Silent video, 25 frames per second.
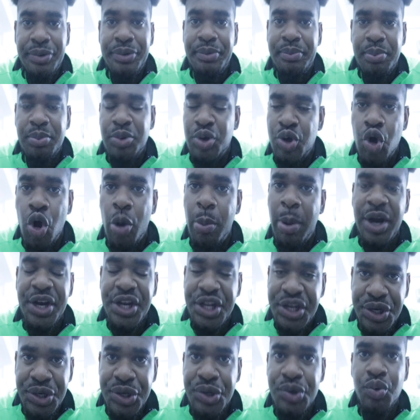
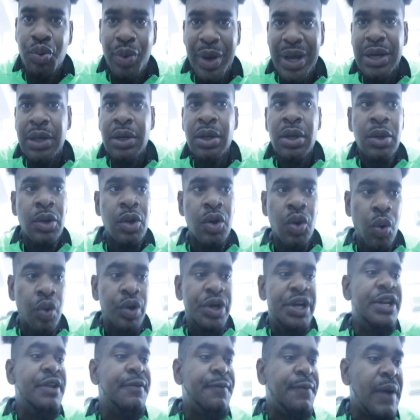knew. Well,
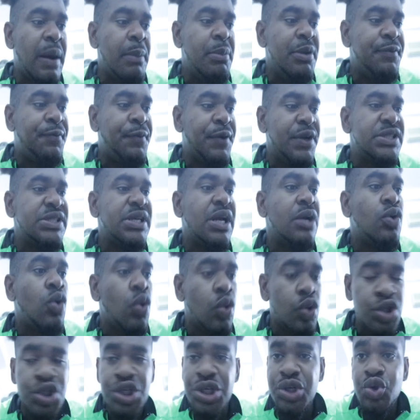only the family, friends, and
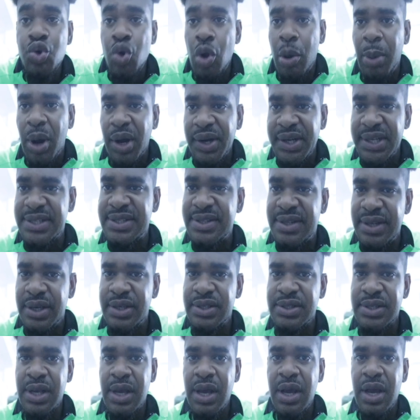coach knew about these
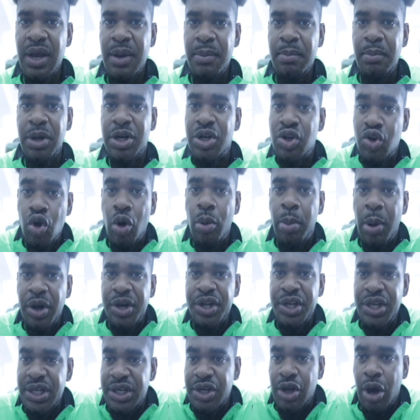things, but
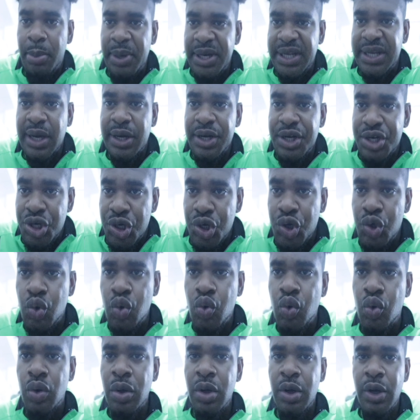nobody in Dominica
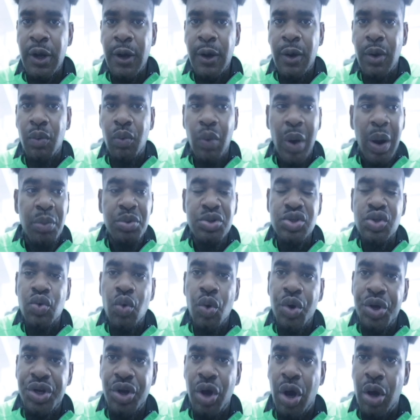knew what was
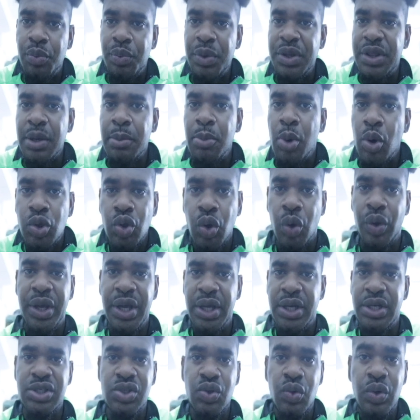going on with the
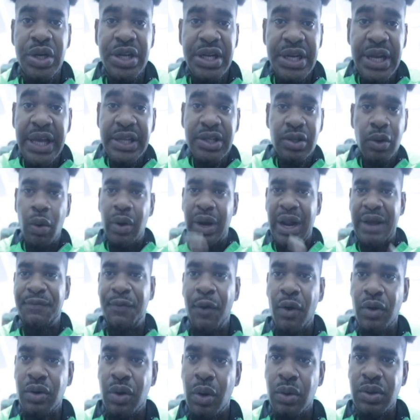motorcade. It's only later on I
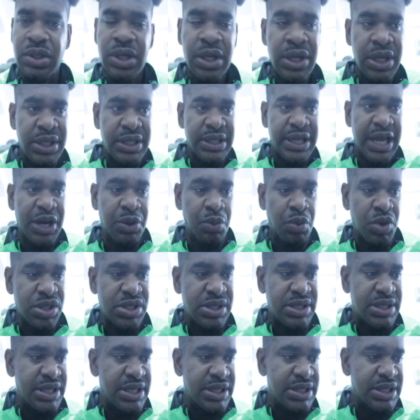found out that it
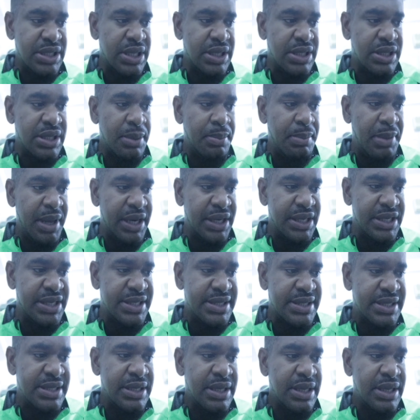was the medalists